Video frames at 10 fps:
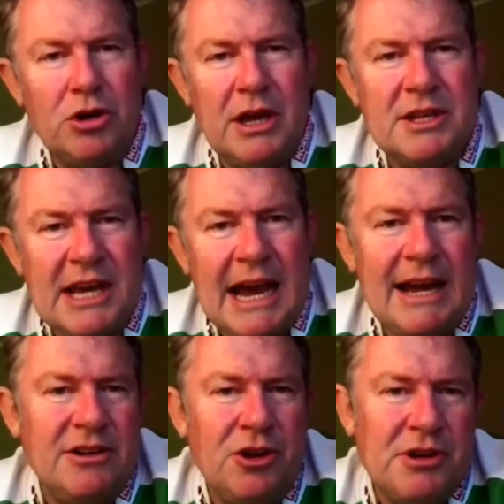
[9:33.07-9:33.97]
it's
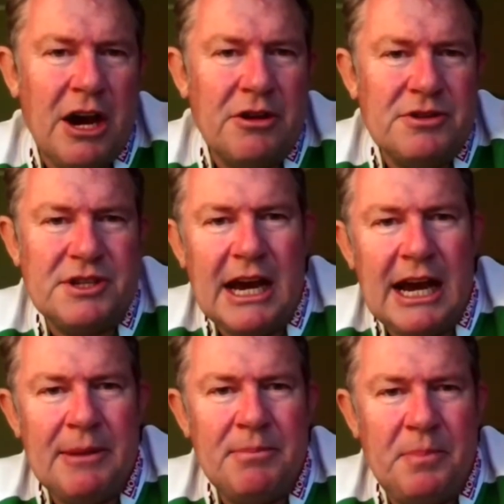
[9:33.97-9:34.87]
hard. Who knows?
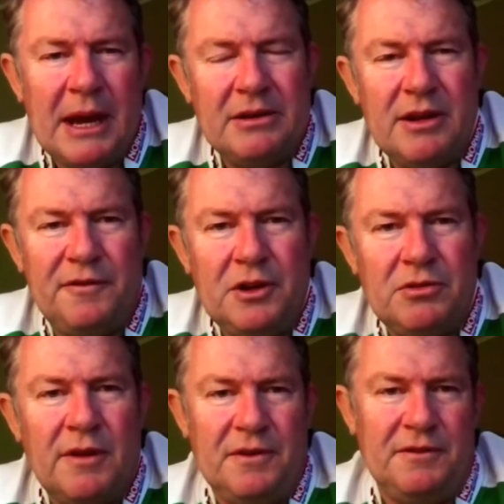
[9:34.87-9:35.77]
But if
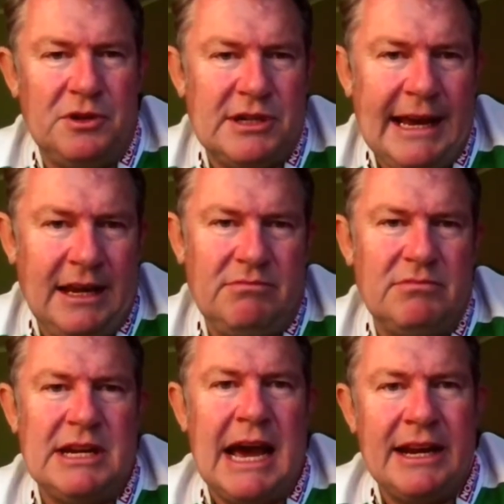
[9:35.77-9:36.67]
you take
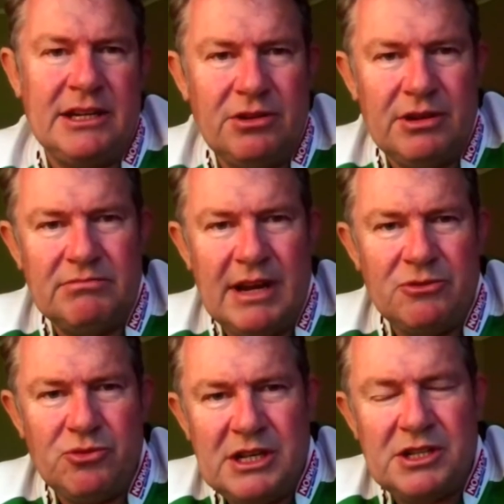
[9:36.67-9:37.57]
data
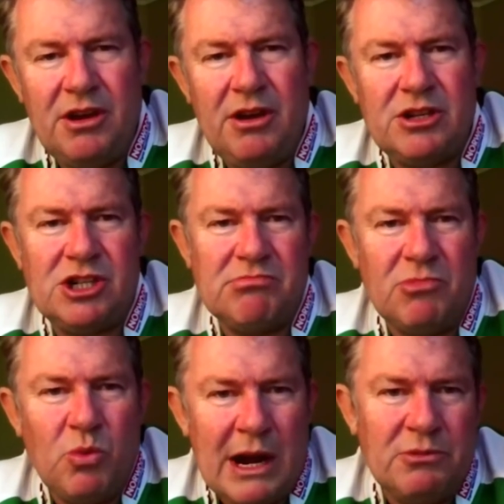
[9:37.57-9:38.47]
and research,
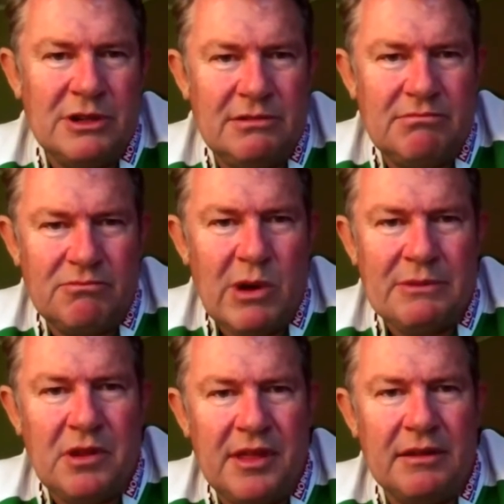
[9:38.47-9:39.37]
one
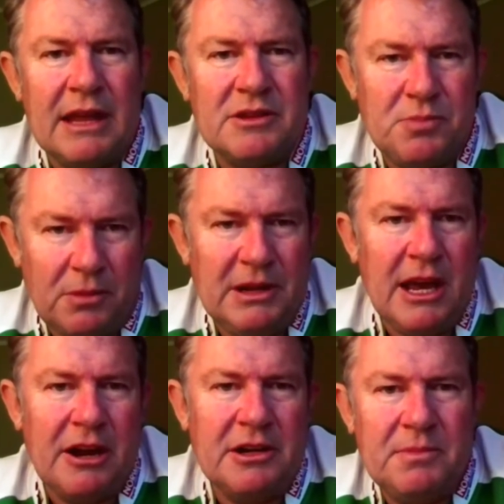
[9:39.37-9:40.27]
would think that's probably
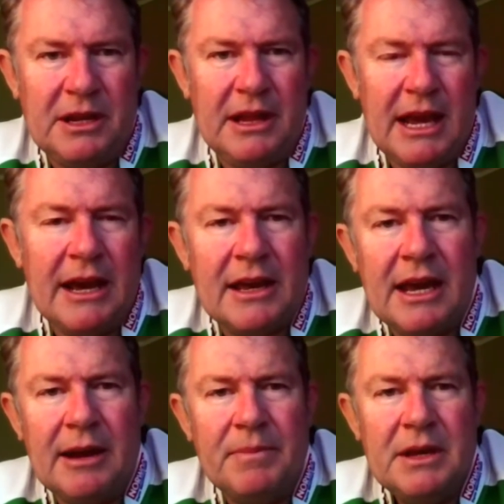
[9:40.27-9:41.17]
going to be the
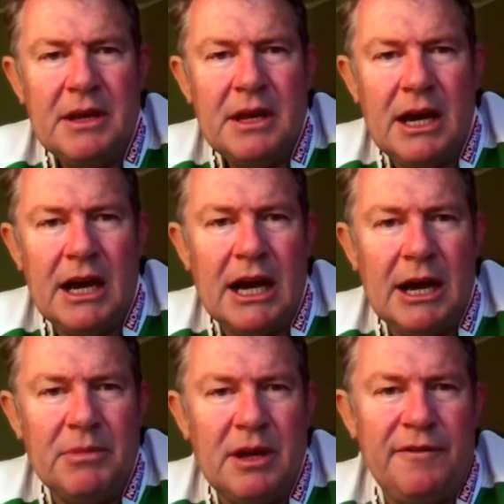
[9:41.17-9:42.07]
outcome.
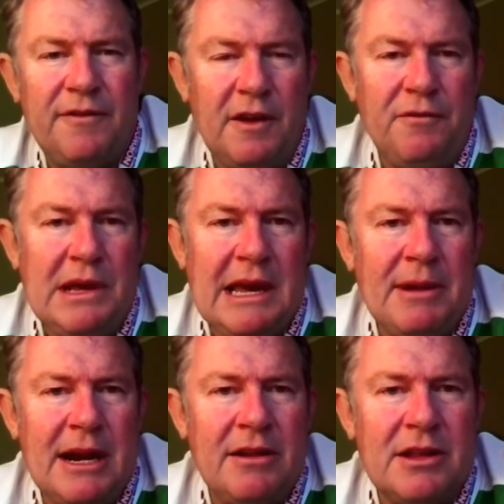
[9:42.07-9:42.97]
If we
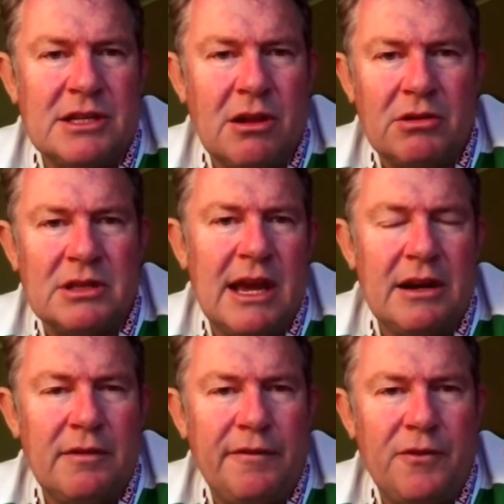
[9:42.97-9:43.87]
come out of this
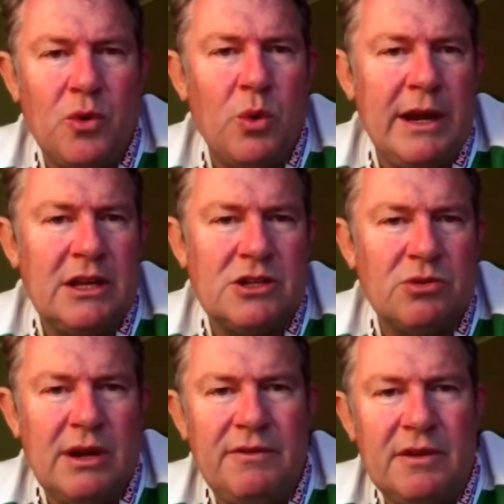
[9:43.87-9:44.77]
lockdown in 4 weeks
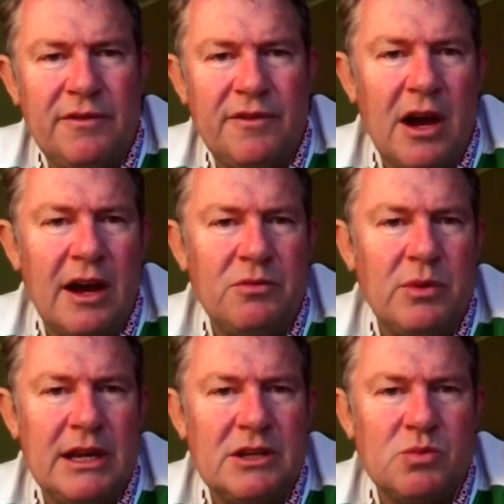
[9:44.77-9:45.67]
or even 5
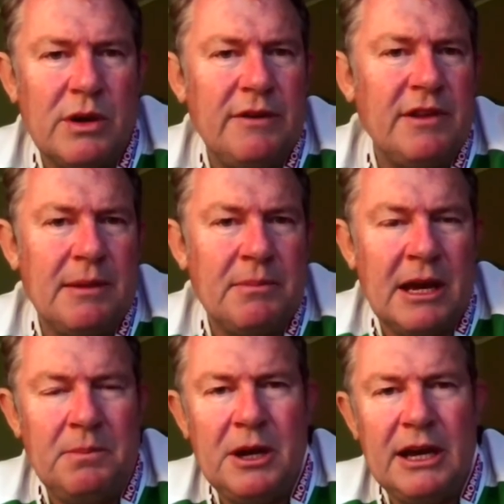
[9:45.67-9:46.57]
weeks, whatever that
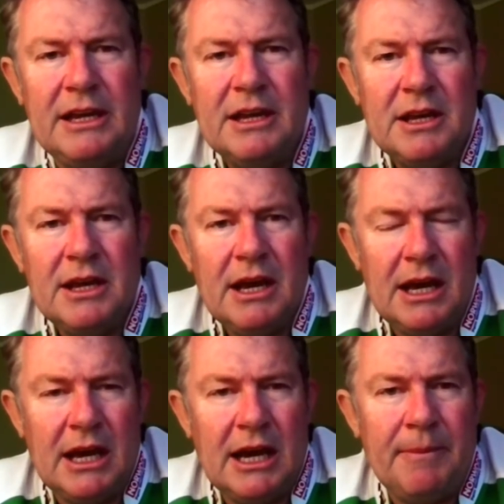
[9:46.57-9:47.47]
may be,
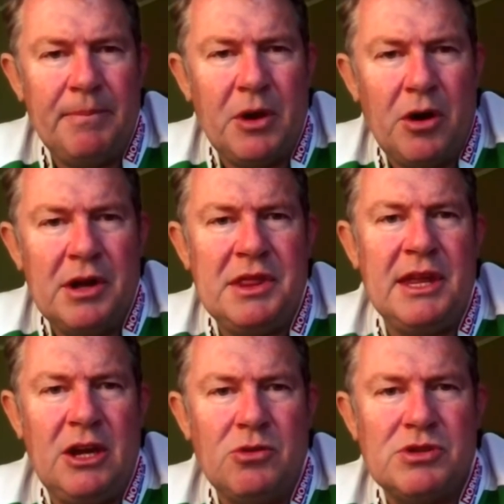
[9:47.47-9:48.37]
I
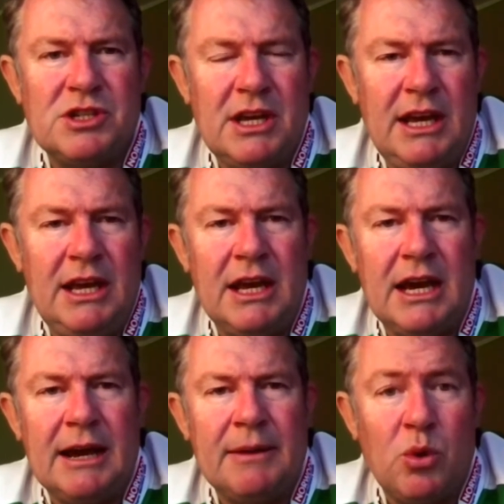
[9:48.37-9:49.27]
think you'll see
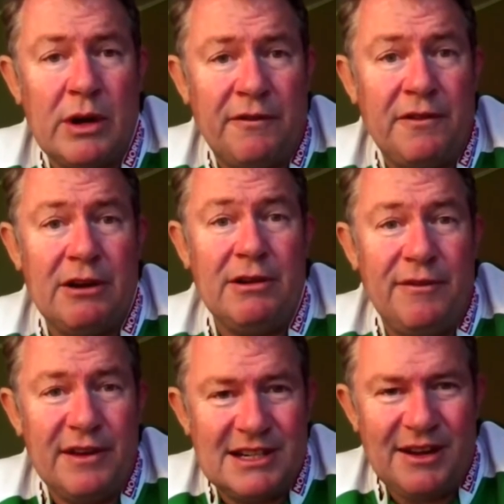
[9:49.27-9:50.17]
quite a flurry
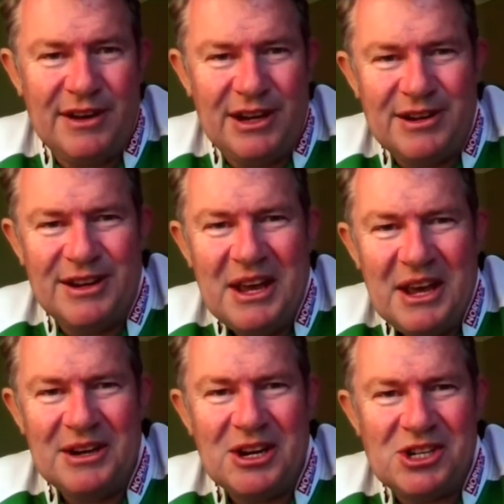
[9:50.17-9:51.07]
of activity
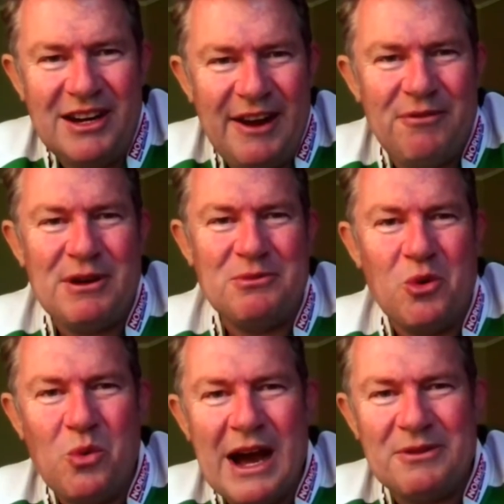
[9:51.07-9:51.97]
initially. Everyone
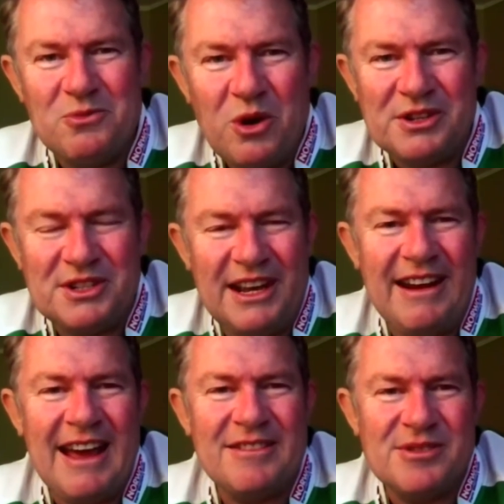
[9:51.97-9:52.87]
will want to get
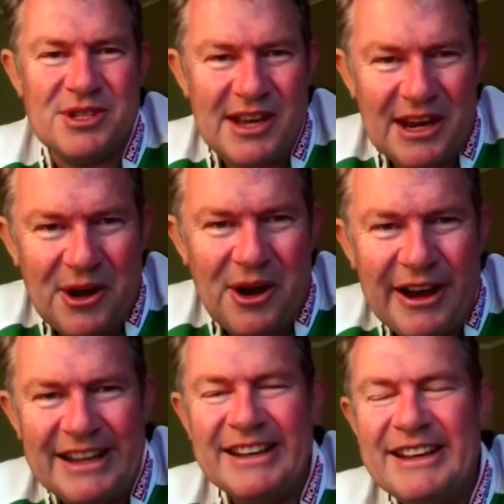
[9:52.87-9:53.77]
out and say
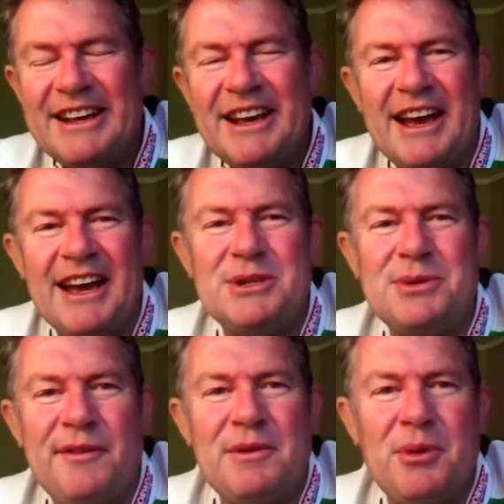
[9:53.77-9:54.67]
hi to
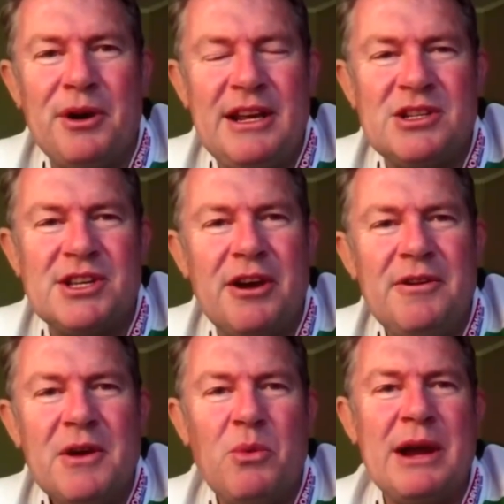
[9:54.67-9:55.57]
everybody. So
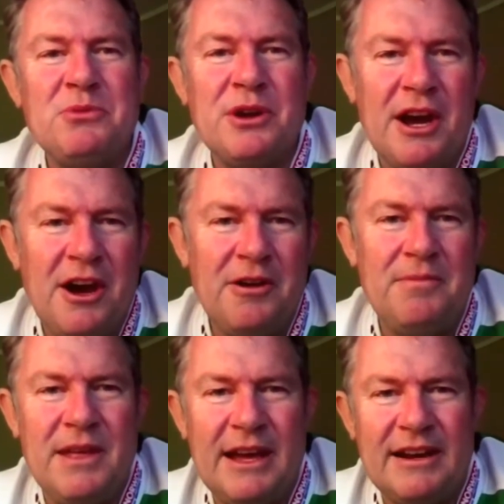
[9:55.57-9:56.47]
one would
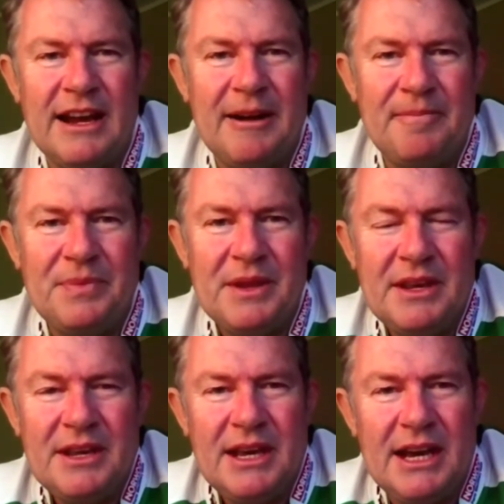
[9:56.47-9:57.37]
hope that
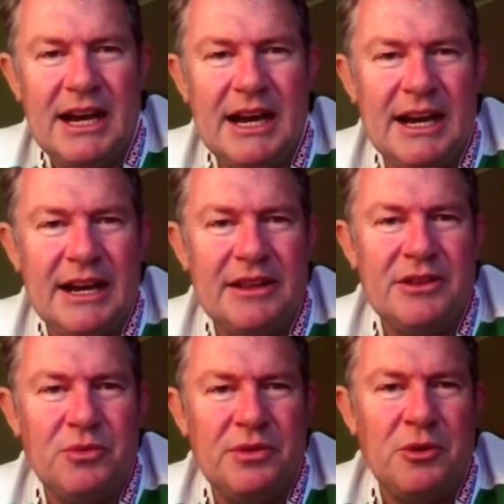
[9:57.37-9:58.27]

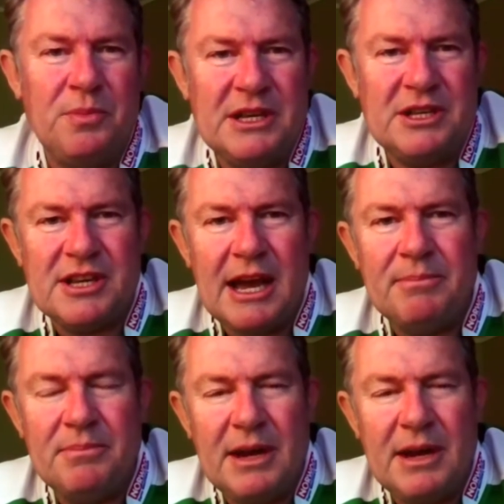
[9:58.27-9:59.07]
there'll be some